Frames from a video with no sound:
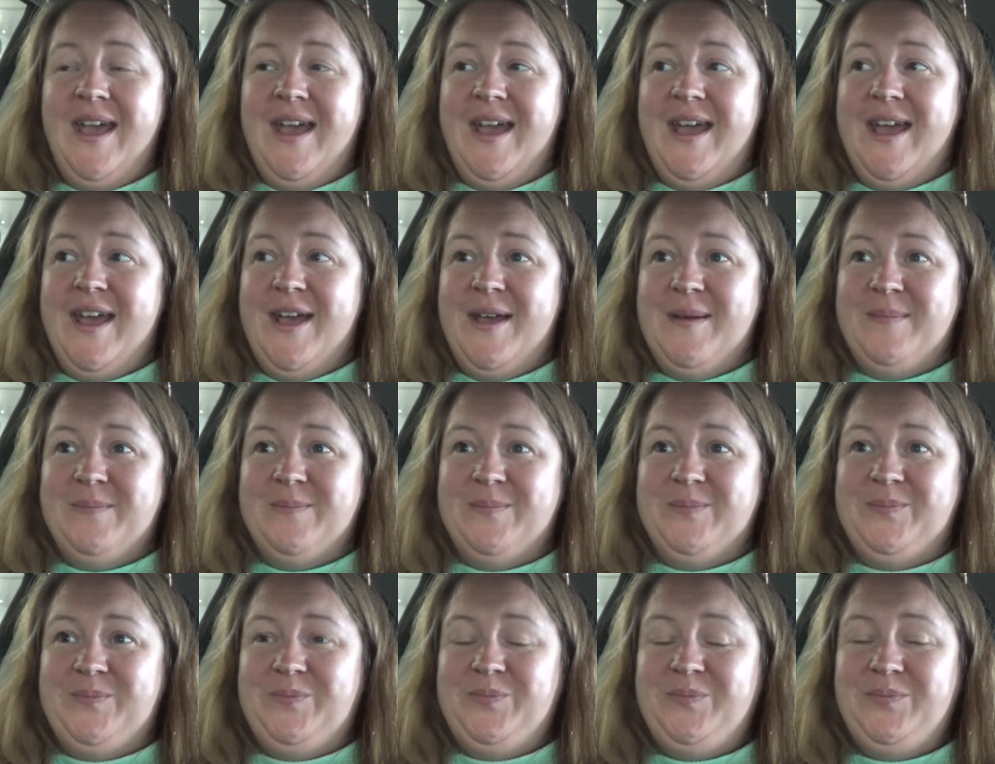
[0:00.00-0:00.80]

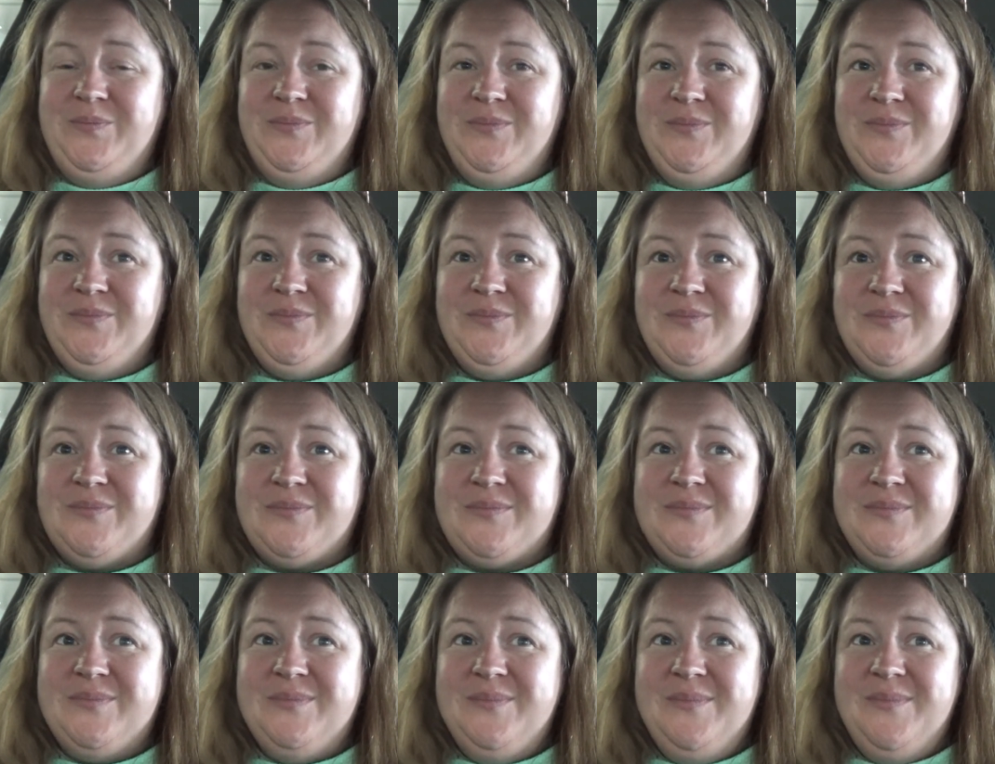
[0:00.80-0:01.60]

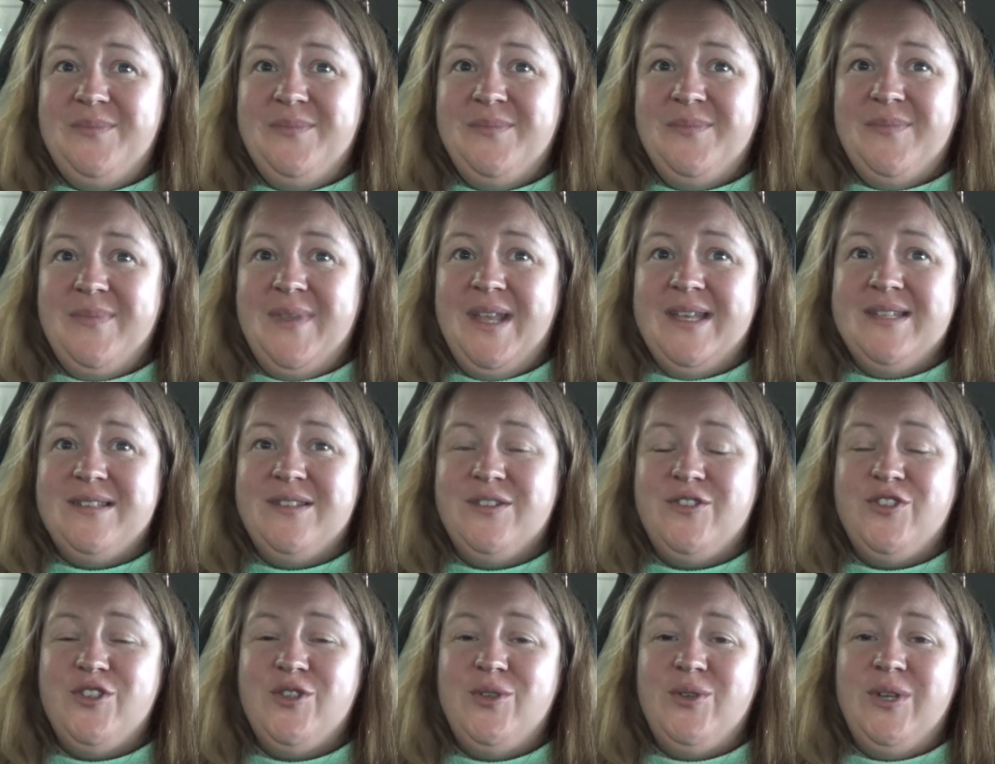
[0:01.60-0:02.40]
It's
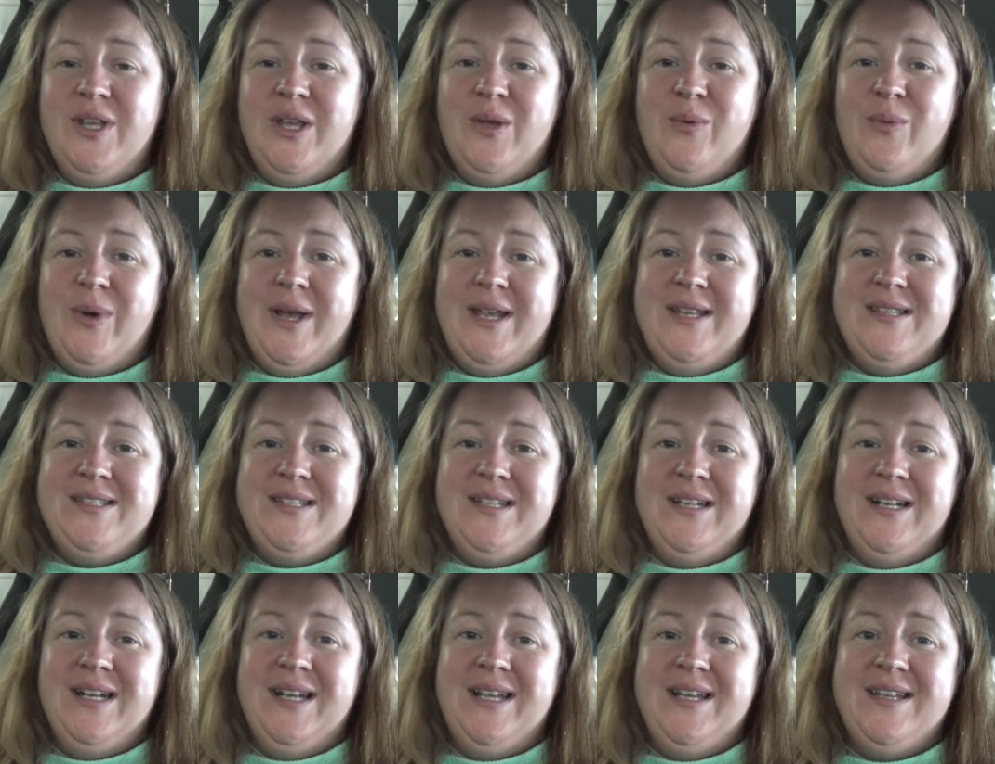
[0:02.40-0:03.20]
a 2-year
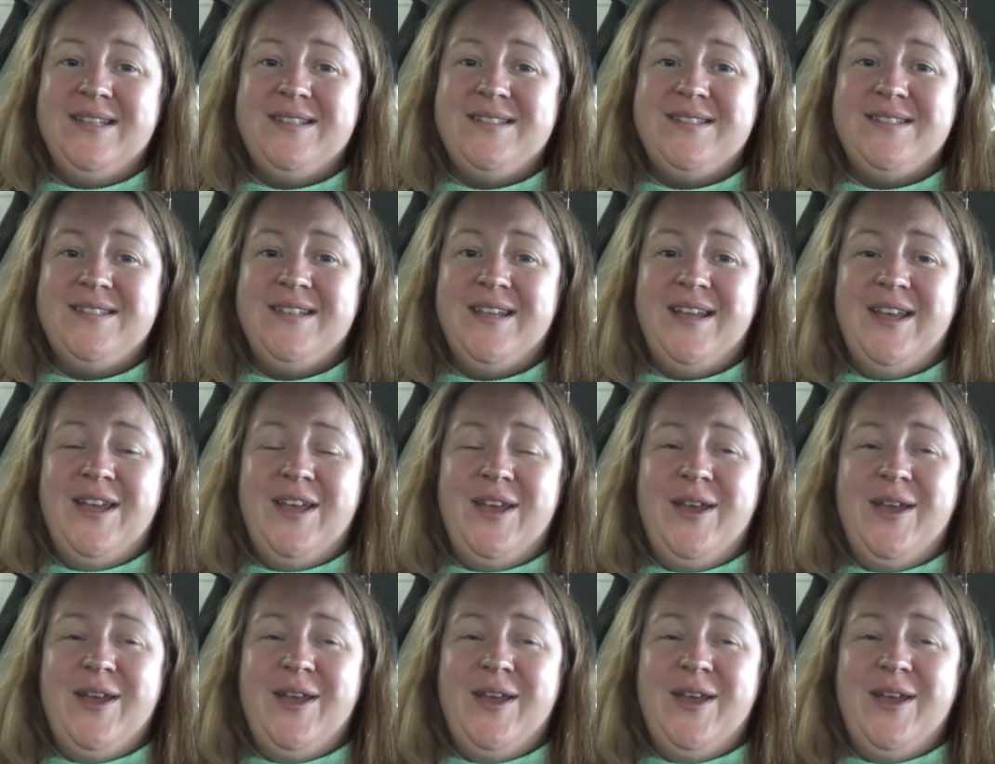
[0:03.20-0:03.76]
waiting list,